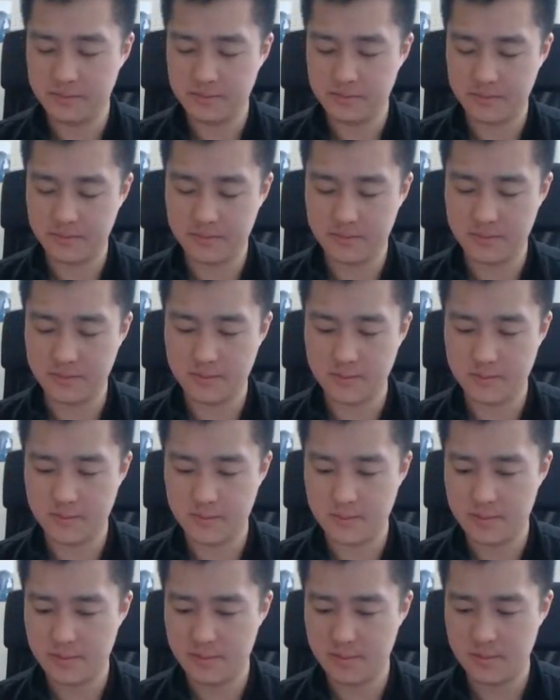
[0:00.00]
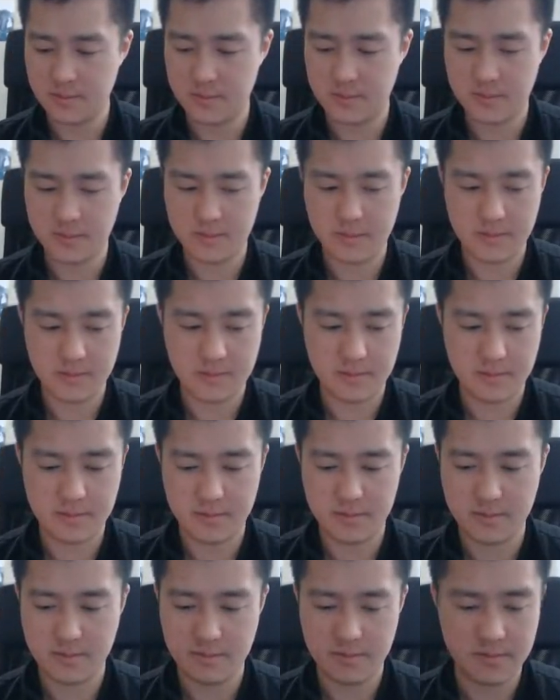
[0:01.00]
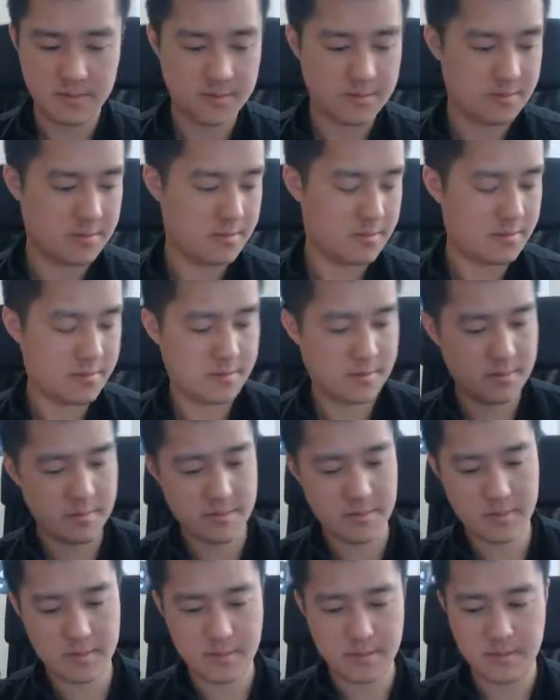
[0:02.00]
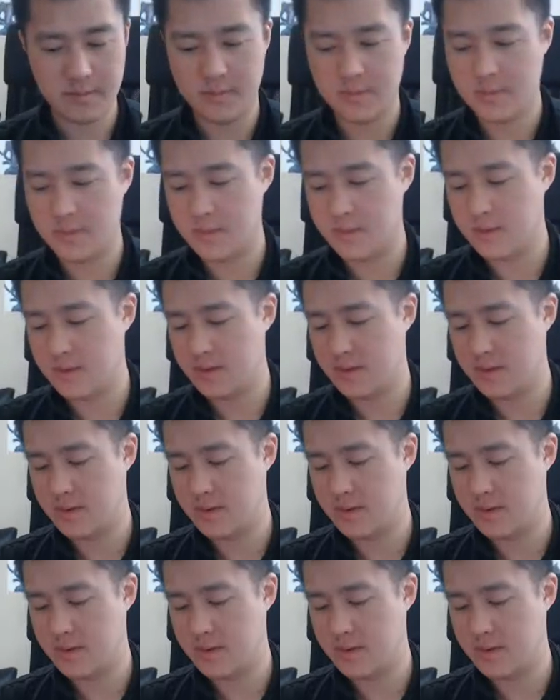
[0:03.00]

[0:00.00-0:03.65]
No one is speaking in this clip.